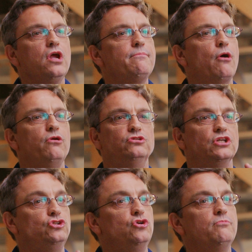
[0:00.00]
worry about
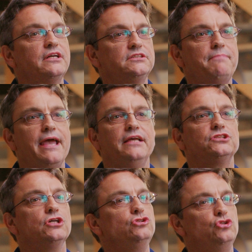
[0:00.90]
using too much
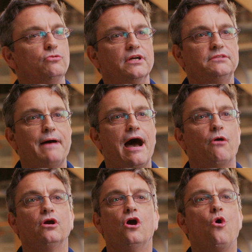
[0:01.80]
space, too much
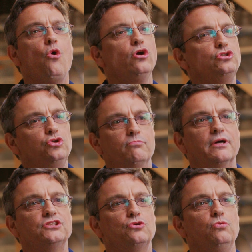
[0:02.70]
power, or too
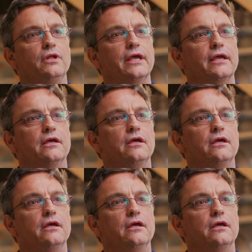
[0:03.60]
much cooling.